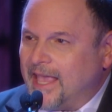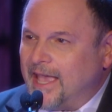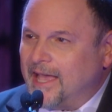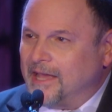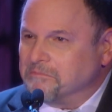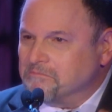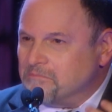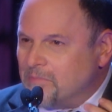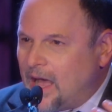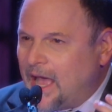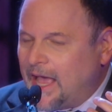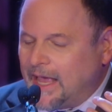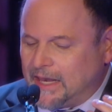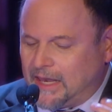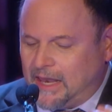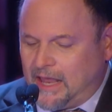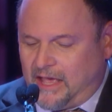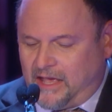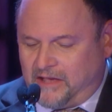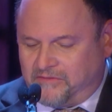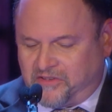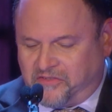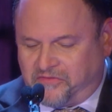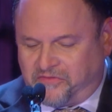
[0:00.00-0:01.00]
my
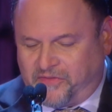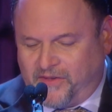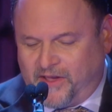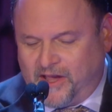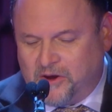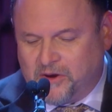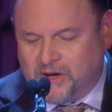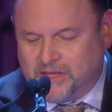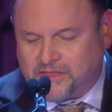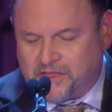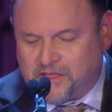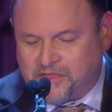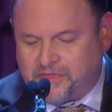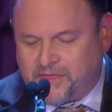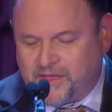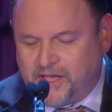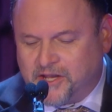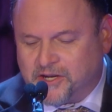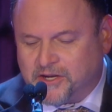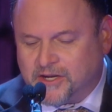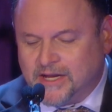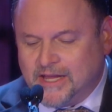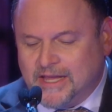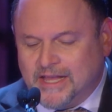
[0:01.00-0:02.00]
love affair with the
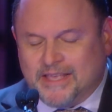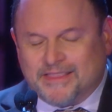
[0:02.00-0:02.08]
theater.